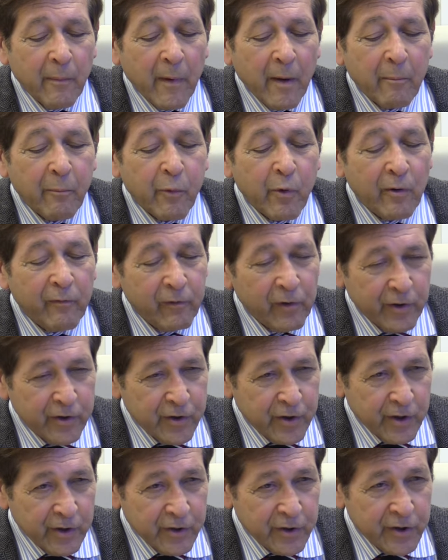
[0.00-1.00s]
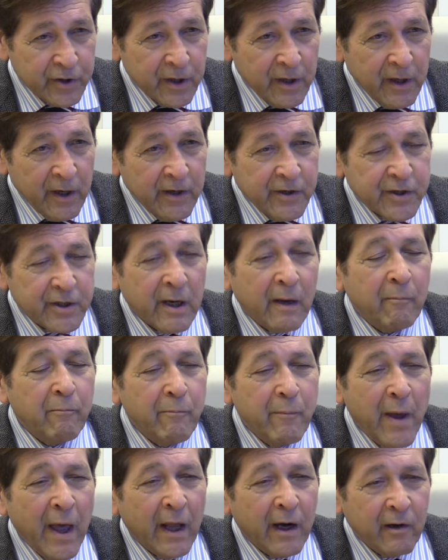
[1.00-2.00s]
privileges, some
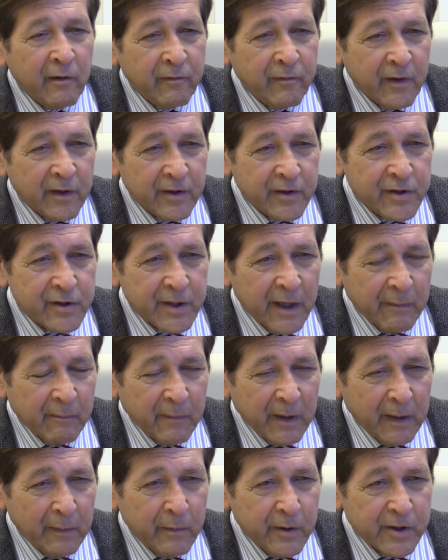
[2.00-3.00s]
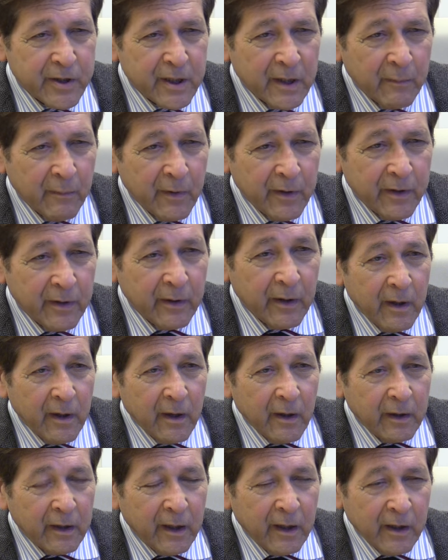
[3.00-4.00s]
benefits that maybe some of the
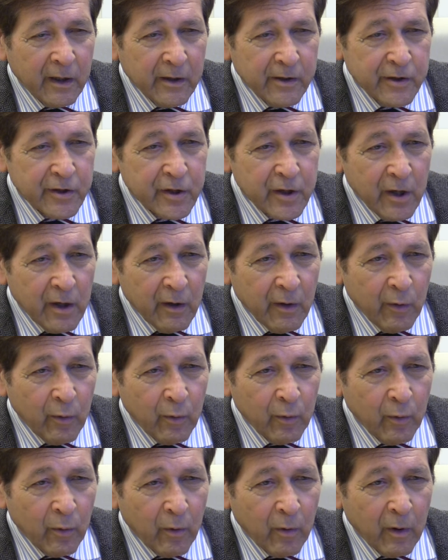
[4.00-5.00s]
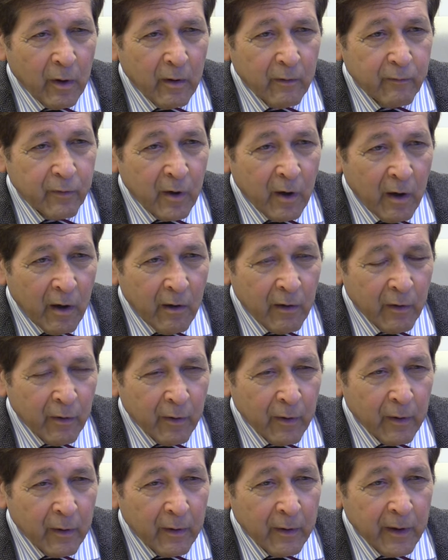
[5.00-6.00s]
kids who are of
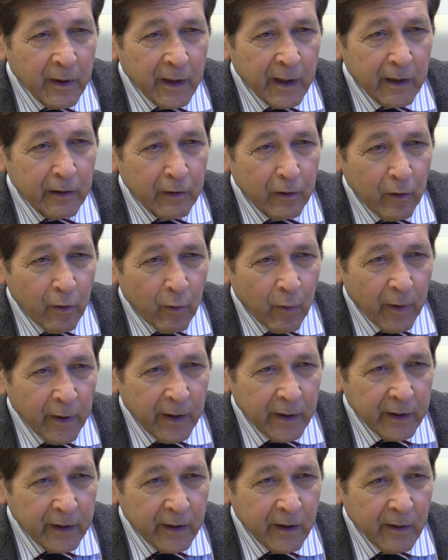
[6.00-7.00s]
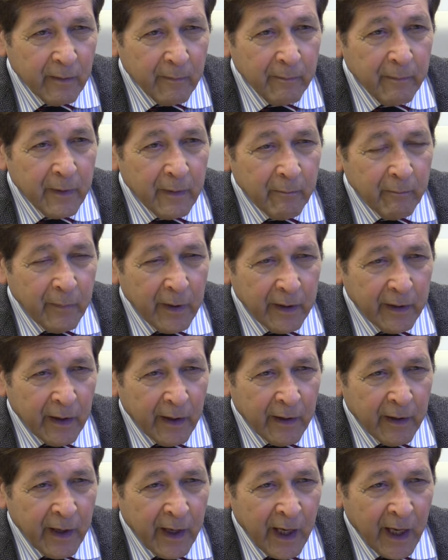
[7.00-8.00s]
color and lower income may not
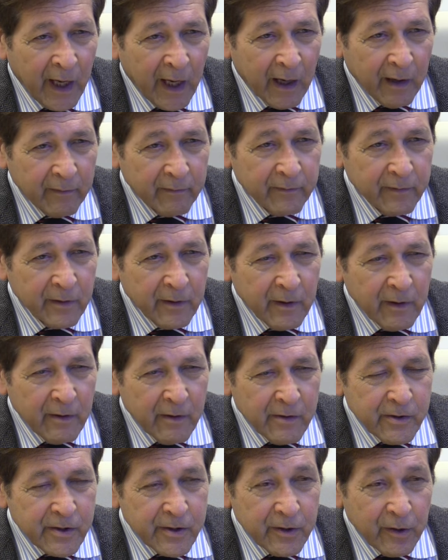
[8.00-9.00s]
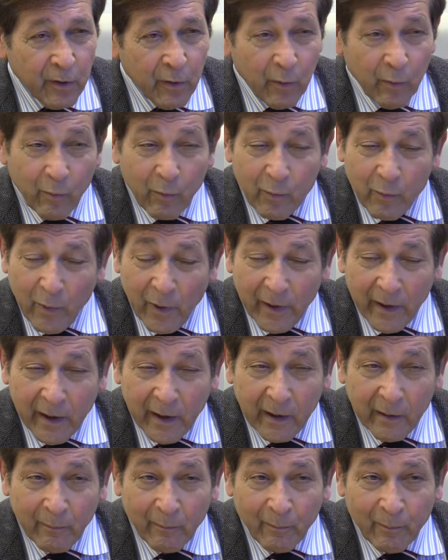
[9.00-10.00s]
have. So
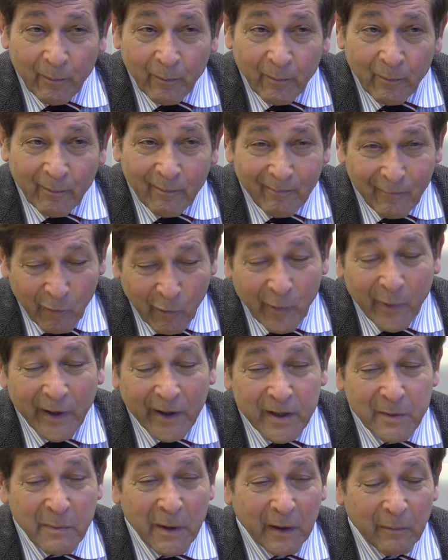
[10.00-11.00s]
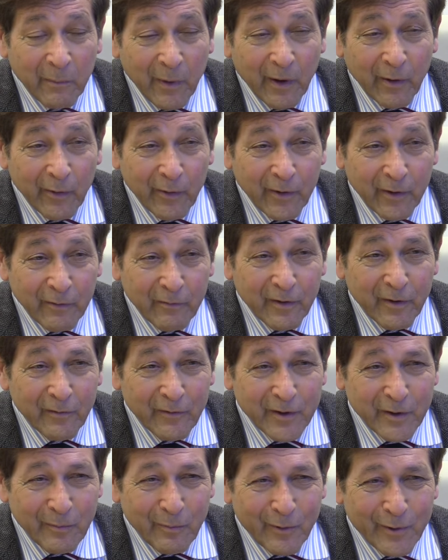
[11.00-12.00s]
really, we would expect better than
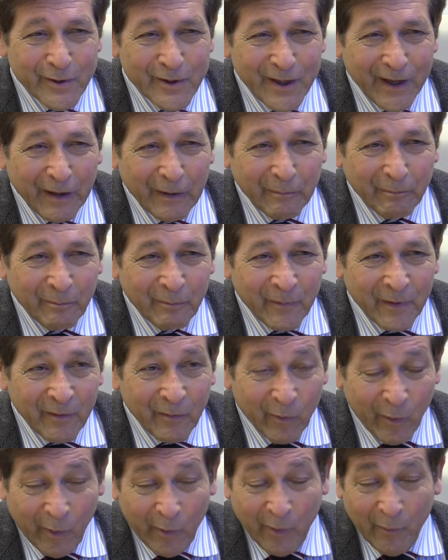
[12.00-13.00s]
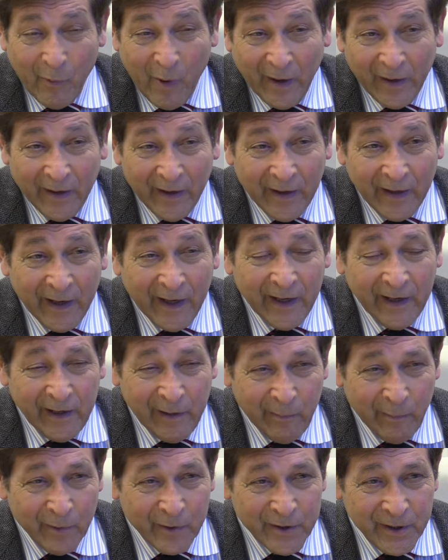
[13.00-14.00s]
50%. Why not
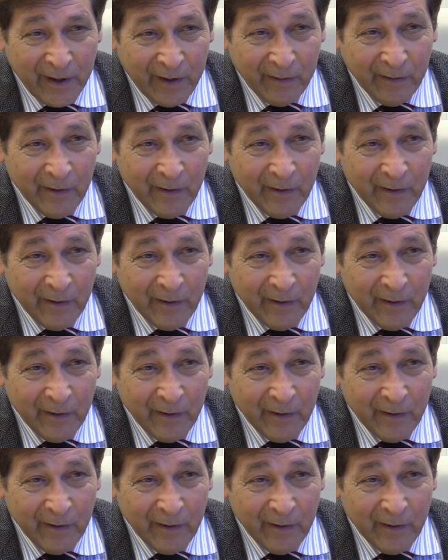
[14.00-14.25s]
80%?